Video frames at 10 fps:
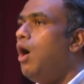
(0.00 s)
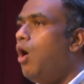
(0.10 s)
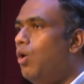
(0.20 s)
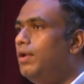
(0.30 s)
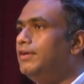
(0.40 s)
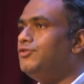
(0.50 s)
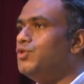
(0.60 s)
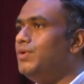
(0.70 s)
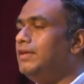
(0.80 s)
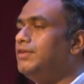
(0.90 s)
All the
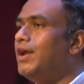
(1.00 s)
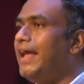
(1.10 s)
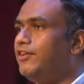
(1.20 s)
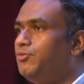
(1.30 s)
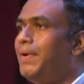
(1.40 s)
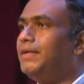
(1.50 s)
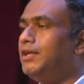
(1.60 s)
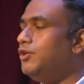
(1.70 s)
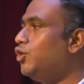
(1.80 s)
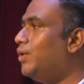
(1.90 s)
students are
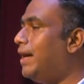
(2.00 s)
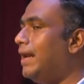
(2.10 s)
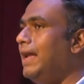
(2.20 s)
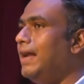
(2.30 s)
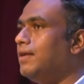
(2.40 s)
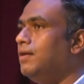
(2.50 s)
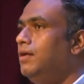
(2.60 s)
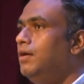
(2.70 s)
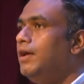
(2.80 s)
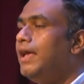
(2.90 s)
expected to create
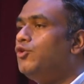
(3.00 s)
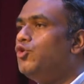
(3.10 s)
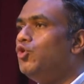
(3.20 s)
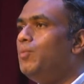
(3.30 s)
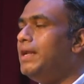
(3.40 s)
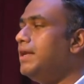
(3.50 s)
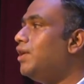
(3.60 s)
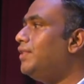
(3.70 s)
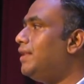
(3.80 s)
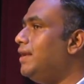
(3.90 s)
a 2-minute
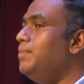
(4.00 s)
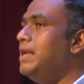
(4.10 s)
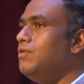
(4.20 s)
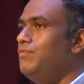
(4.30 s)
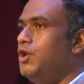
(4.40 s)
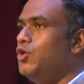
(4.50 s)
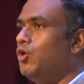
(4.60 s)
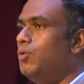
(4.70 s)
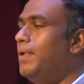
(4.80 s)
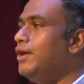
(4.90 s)
or 3-minute
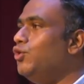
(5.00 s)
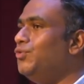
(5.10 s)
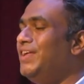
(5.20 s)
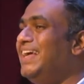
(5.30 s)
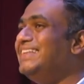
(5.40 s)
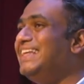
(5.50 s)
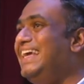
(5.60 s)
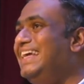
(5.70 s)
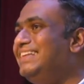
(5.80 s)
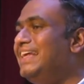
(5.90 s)
video by using
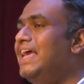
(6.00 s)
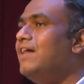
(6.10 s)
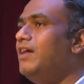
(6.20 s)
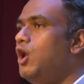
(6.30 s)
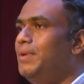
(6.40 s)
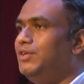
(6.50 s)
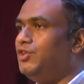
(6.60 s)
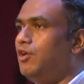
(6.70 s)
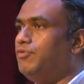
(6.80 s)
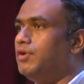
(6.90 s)
easily available
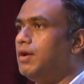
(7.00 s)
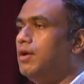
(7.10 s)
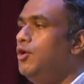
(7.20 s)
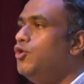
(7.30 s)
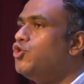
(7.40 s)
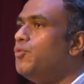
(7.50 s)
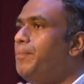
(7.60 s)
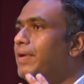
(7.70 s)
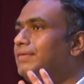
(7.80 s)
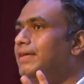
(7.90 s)
software to
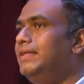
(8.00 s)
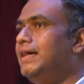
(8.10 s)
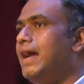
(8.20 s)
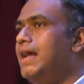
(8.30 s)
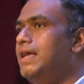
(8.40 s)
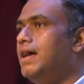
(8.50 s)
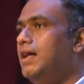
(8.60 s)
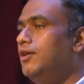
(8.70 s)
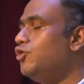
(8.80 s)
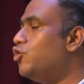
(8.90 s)
present their
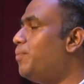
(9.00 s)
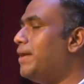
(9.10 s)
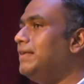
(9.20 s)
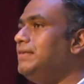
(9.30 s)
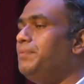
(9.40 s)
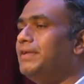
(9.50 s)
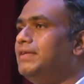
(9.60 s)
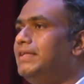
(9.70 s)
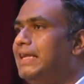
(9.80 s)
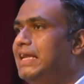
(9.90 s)
idea, to
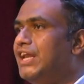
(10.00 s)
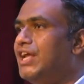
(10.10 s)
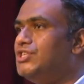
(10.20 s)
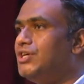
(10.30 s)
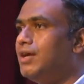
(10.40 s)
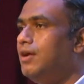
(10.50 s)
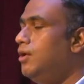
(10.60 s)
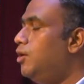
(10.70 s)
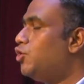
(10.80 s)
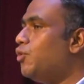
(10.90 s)
present their literature,
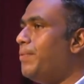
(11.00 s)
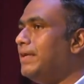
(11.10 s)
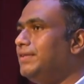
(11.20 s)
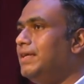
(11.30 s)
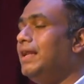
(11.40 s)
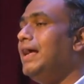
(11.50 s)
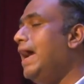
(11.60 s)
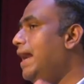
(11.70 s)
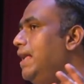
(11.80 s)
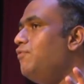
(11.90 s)
to present
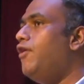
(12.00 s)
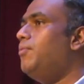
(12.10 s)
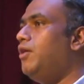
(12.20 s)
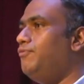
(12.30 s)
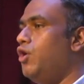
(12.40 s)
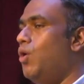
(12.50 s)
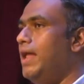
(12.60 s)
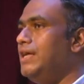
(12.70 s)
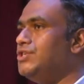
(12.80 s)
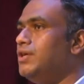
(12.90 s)
any form of
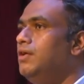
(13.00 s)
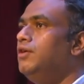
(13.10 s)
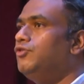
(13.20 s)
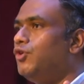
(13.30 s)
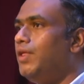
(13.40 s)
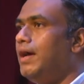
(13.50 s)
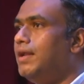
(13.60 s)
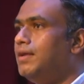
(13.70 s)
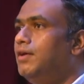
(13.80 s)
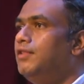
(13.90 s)
knowledge, so
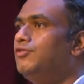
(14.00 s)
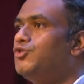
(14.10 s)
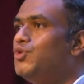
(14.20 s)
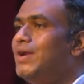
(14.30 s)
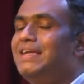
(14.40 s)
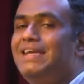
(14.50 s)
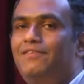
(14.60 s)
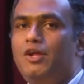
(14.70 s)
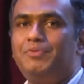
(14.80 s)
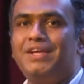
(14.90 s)
that the student
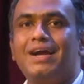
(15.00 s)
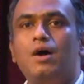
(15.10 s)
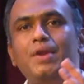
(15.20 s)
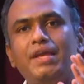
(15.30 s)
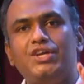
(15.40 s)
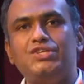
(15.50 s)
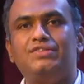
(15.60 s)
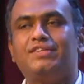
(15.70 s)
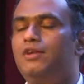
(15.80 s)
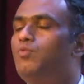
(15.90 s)
develops the communication
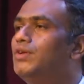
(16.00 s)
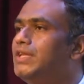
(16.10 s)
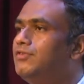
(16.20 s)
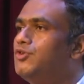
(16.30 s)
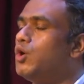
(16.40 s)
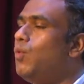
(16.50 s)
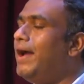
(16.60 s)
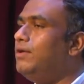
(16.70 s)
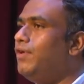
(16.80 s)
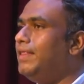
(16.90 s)
skill what is
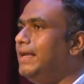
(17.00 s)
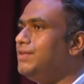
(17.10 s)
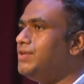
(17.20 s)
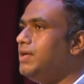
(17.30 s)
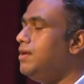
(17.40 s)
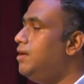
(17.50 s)
required for the industry,